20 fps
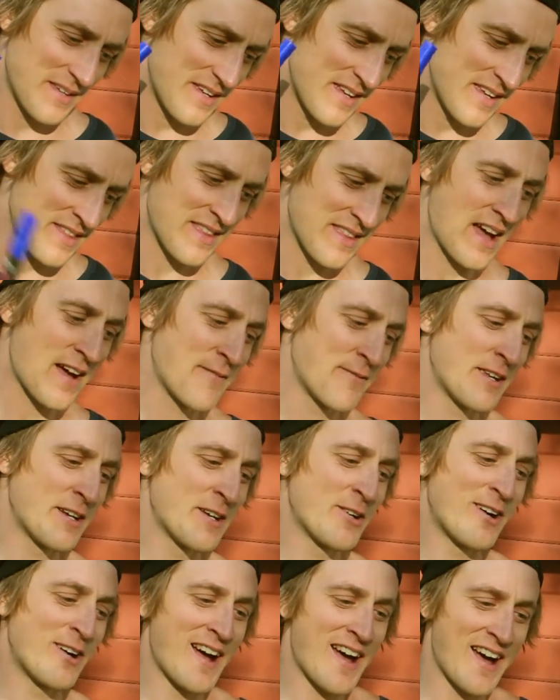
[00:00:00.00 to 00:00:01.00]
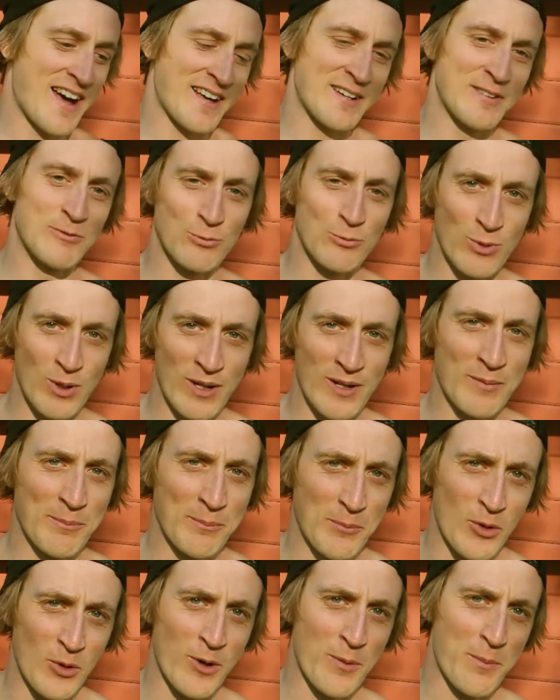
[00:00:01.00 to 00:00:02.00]
in that video I had one
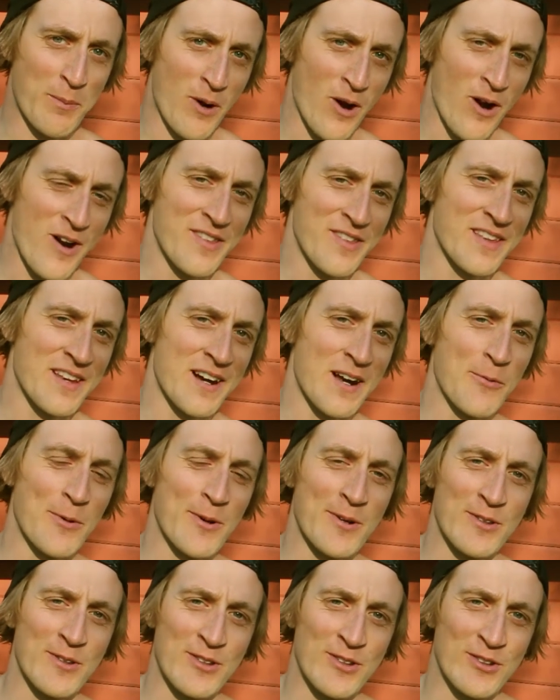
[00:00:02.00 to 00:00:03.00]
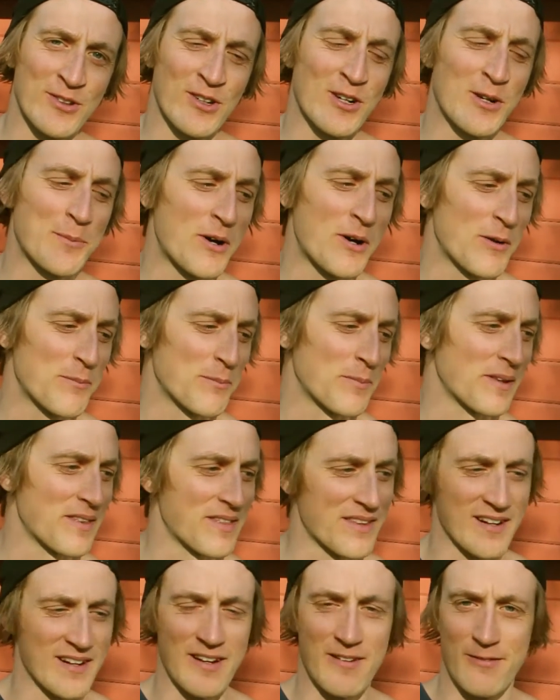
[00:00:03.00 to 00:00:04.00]
more part that I wanted to talk about,
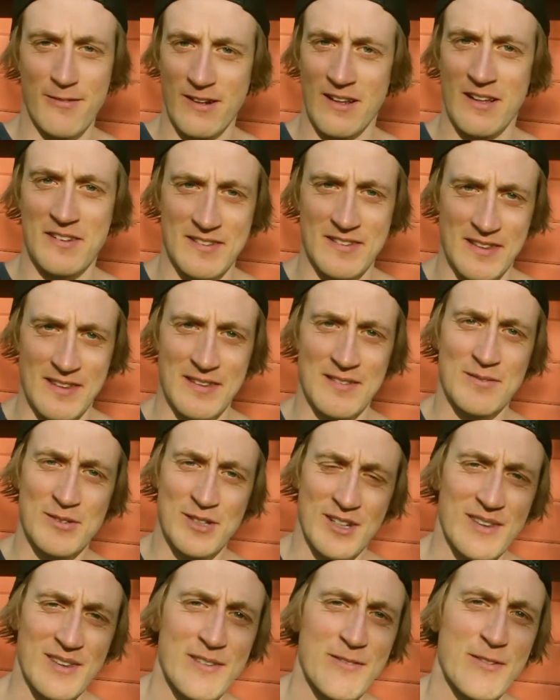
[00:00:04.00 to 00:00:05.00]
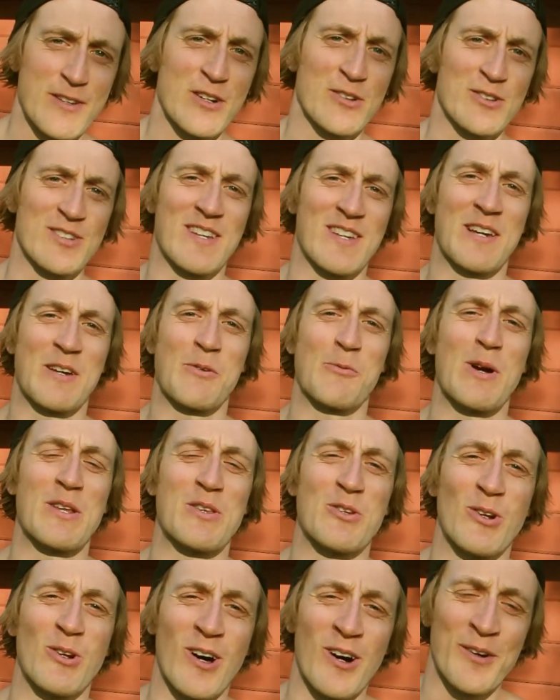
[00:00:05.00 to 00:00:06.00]
but then I realized that the video is getting way
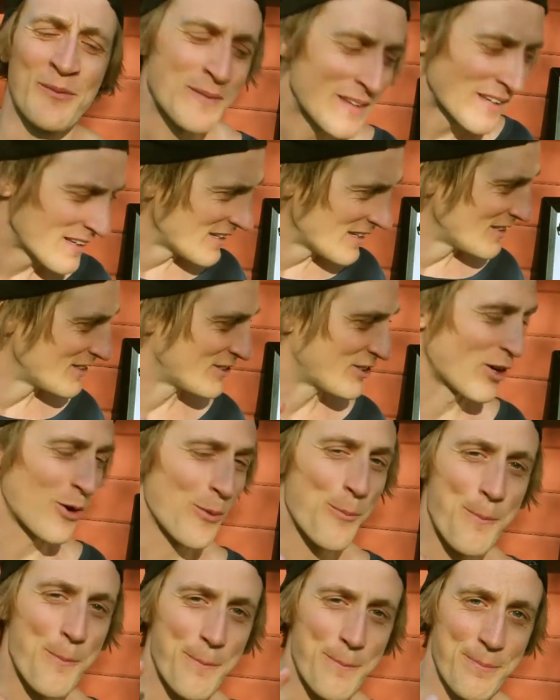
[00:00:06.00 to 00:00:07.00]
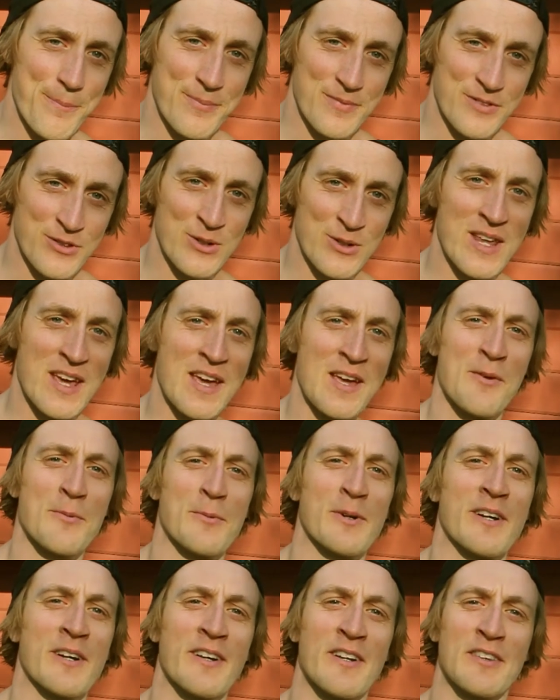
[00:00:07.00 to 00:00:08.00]
too long. So today
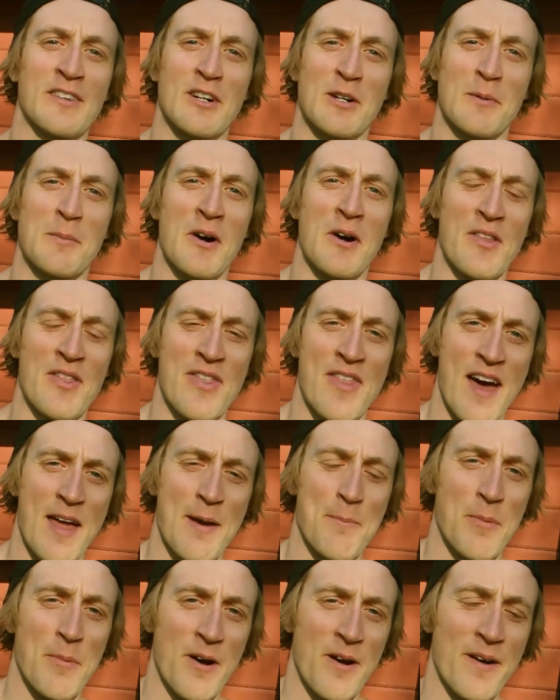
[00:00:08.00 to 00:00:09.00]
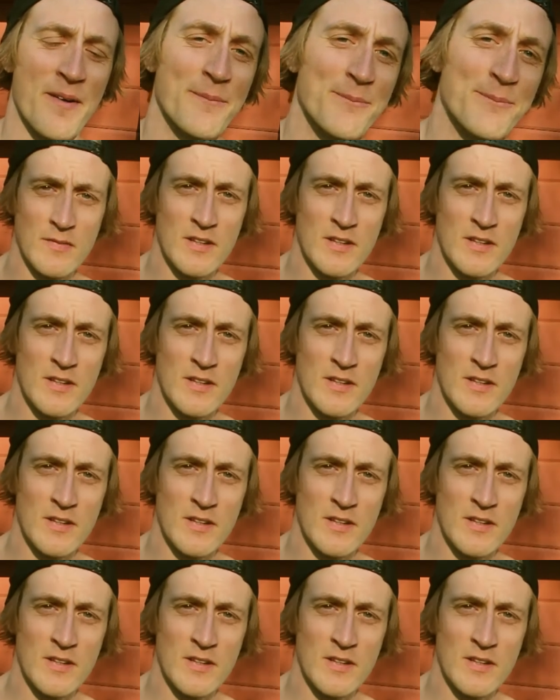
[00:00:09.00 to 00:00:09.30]
we're gonna talk about that part.